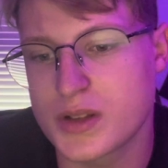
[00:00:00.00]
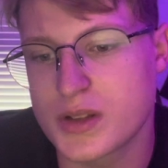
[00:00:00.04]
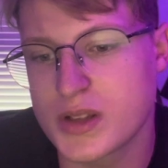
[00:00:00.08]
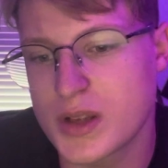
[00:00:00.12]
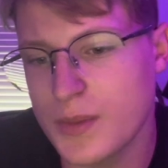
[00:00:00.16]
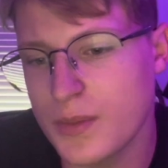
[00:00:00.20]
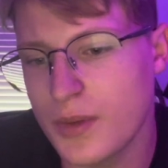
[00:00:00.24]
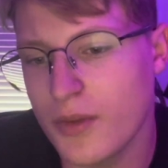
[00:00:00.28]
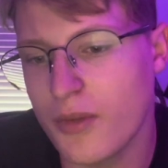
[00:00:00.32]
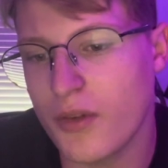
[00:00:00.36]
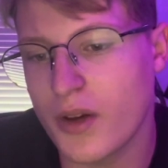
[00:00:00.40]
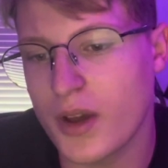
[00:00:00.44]

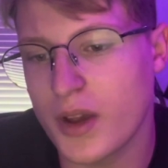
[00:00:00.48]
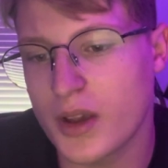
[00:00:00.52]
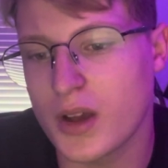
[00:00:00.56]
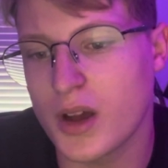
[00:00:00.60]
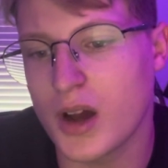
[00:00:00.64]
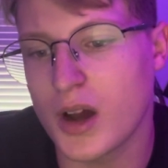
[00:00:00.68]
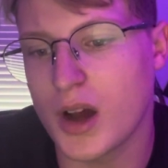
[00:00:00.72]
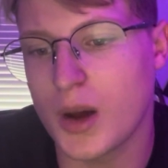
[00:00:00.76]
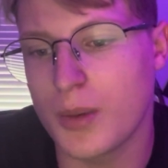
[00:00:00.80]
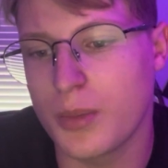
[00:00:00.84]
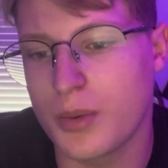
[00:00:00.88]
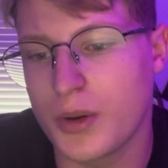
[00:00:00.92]
Simplifying
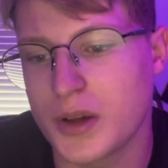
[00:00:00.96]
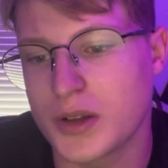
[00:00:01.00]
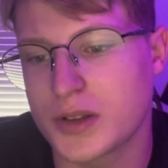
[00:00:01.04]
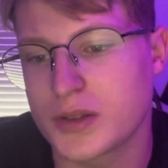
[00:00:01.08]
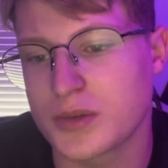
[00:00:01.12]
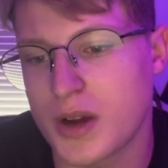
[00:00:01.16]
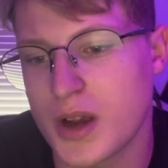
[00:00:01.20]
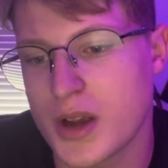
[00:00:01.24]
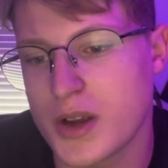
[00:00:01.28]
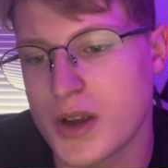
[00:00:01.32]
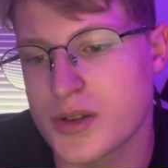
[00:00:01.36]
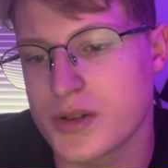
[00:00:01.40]
complex
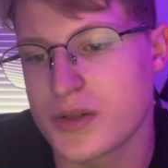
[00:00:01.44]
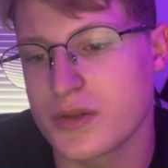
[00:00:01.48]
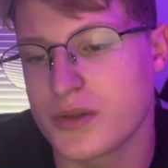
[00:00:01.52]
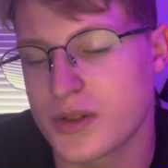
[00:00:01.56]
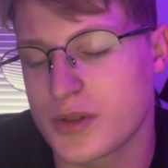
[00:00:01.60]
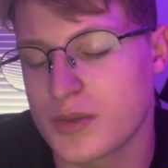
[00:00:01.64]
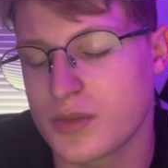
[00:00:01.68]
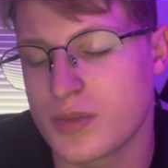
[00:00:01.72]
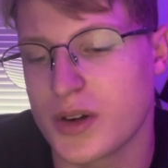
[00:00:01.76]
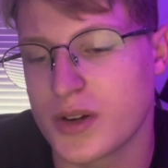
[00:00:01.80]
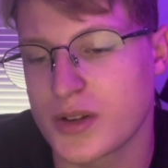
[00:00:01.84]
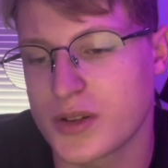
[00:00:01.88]
rational
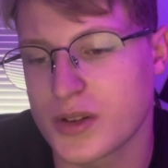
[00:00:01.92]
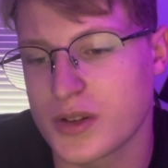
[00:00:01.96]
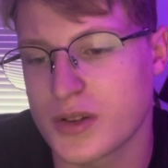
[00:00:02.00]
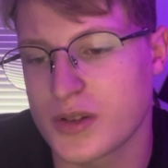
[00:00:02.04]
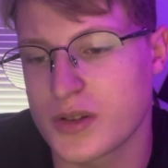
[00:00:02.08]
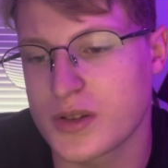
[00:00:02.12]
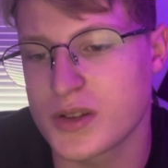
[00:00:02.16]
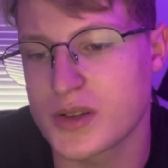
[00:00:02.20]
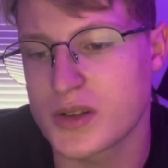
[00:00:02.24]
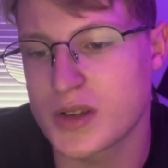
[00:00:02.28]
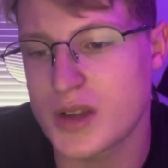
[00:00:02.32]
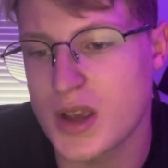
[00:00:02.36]

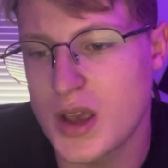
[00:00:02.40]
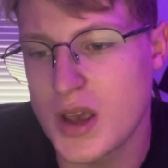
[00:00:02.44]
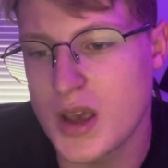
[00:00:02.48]
expressions,